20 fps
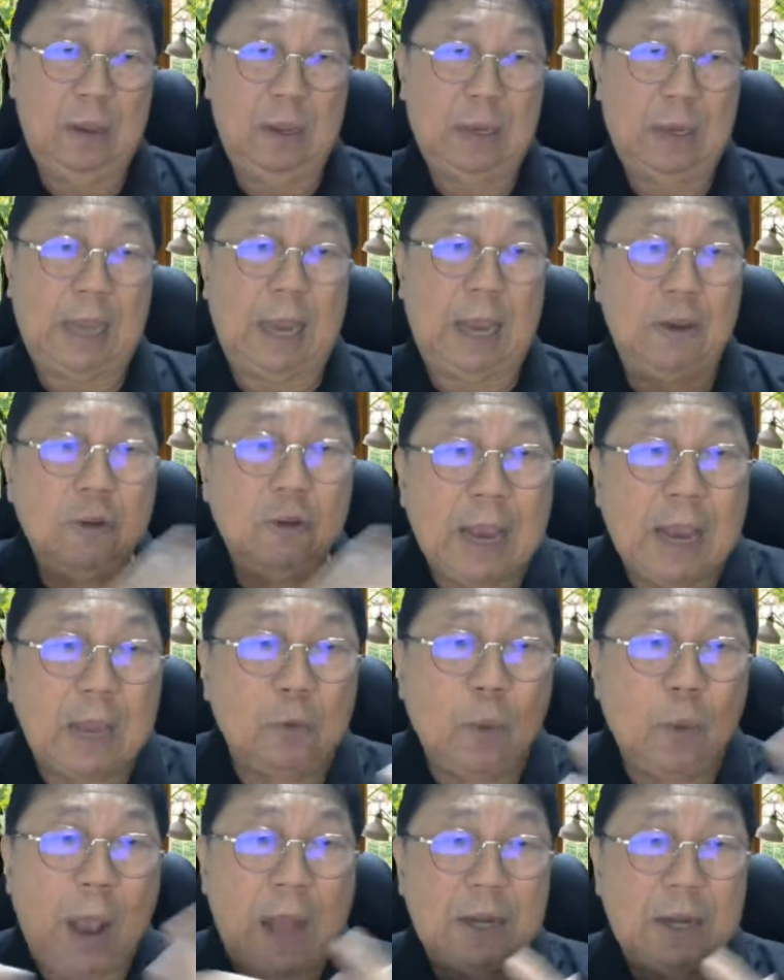Can you guess
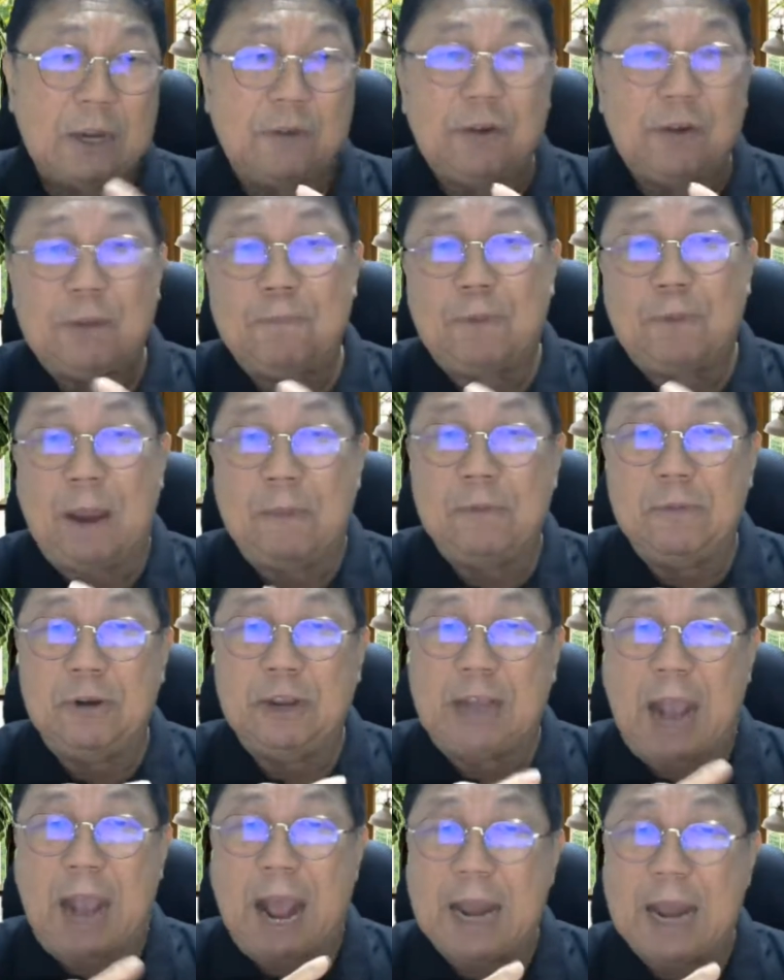what are the 3 primary
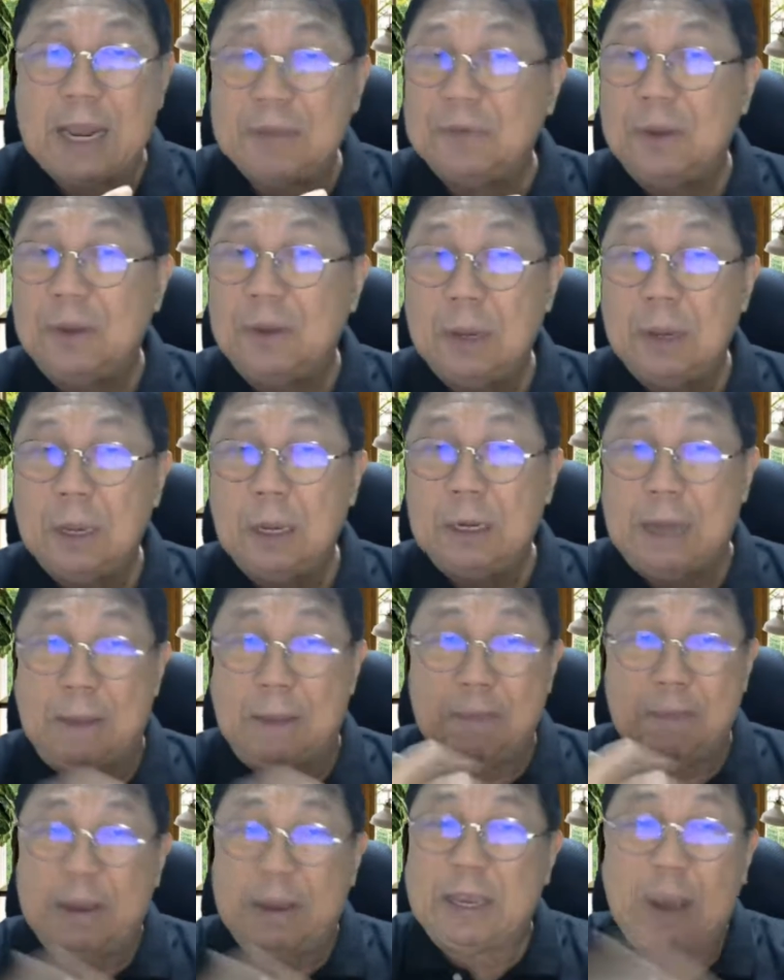colors that
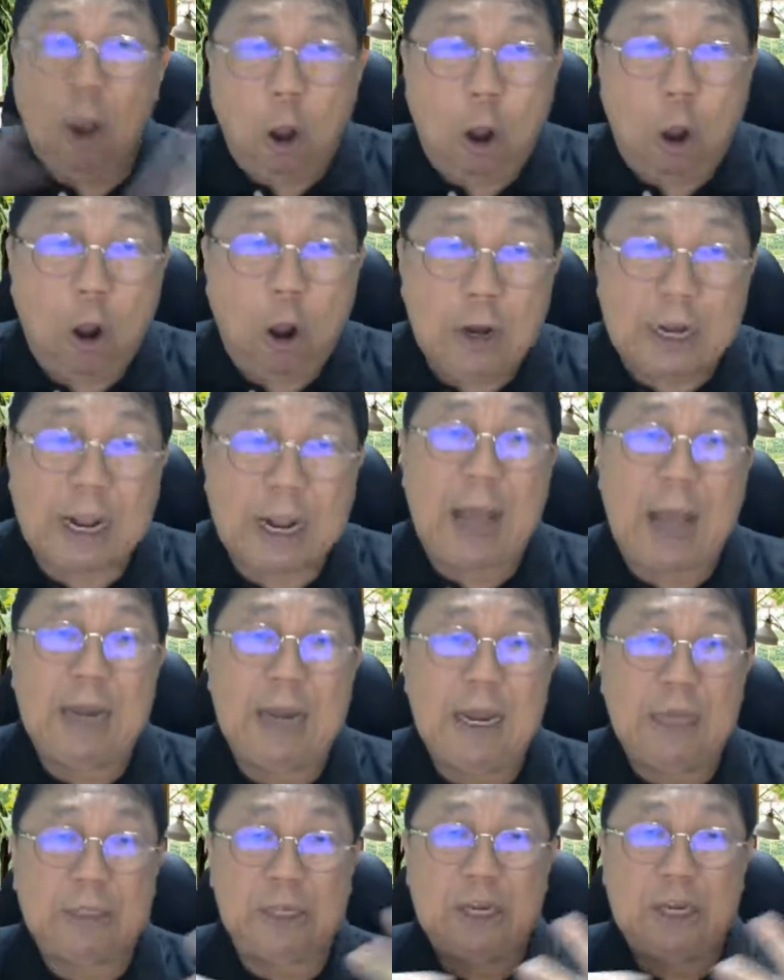makes up all the
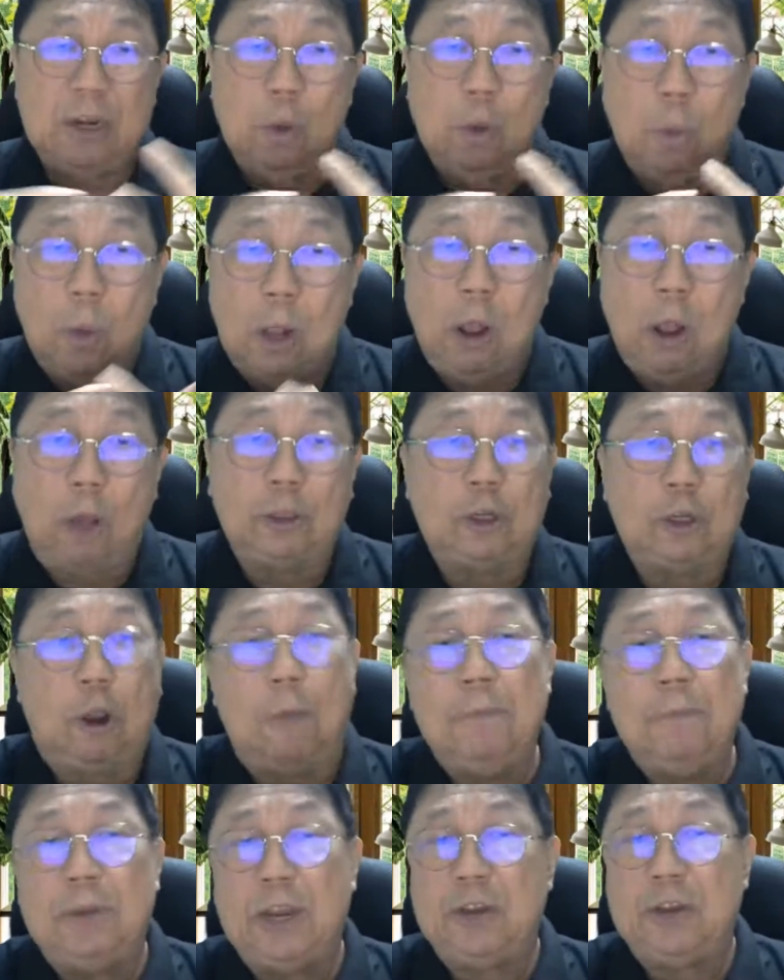colors in the world, all the
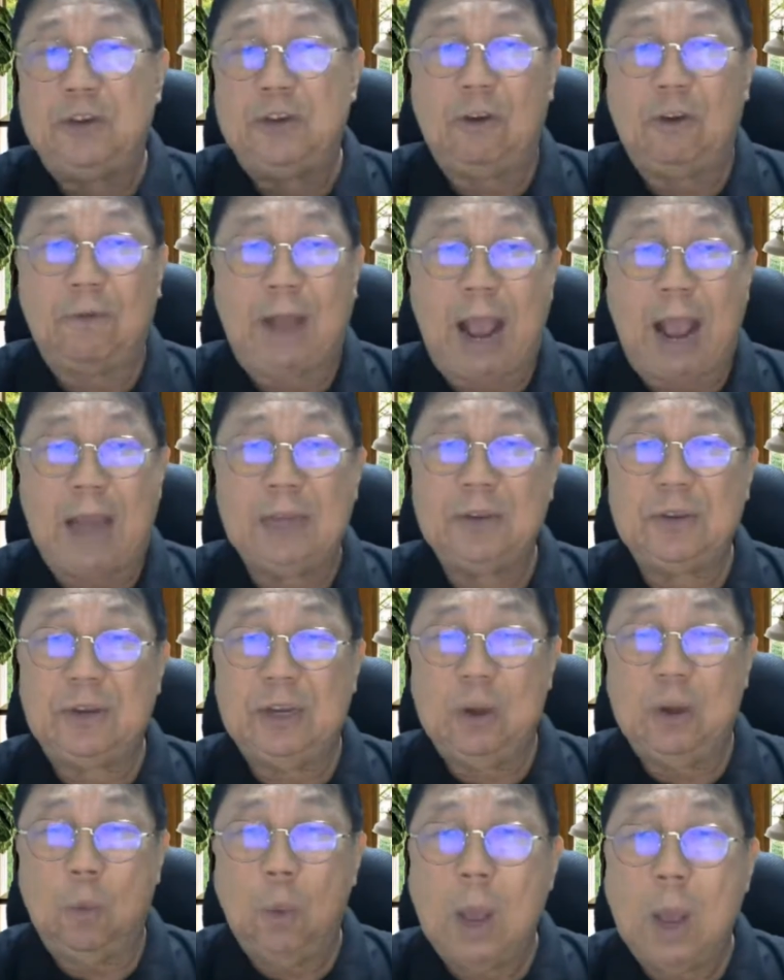combination of colors in
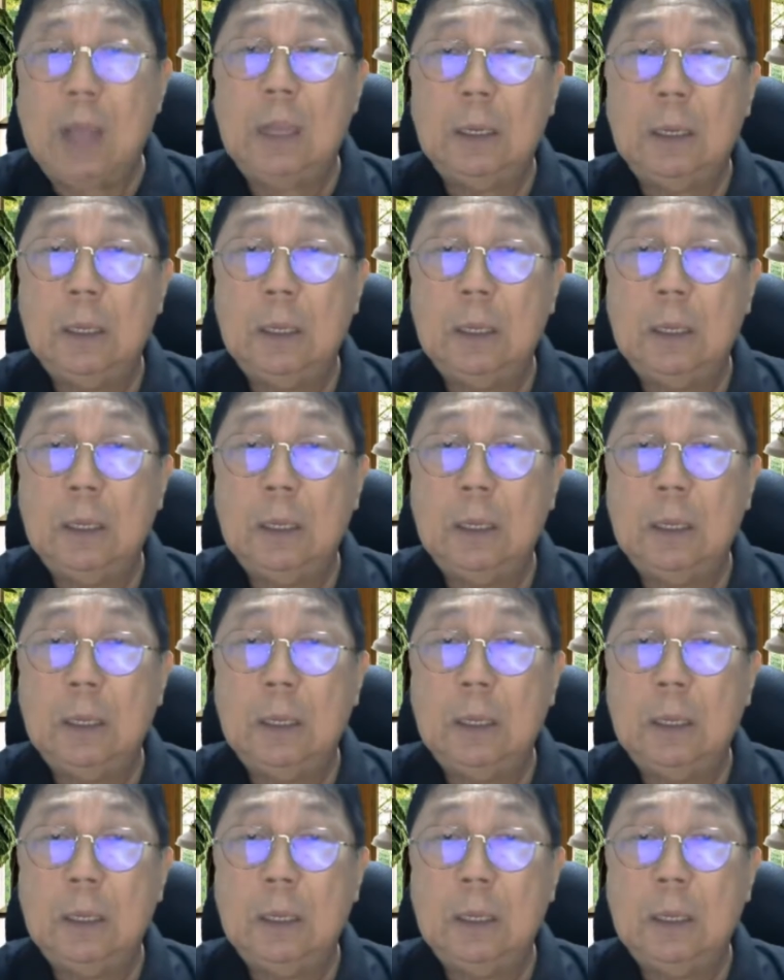the world?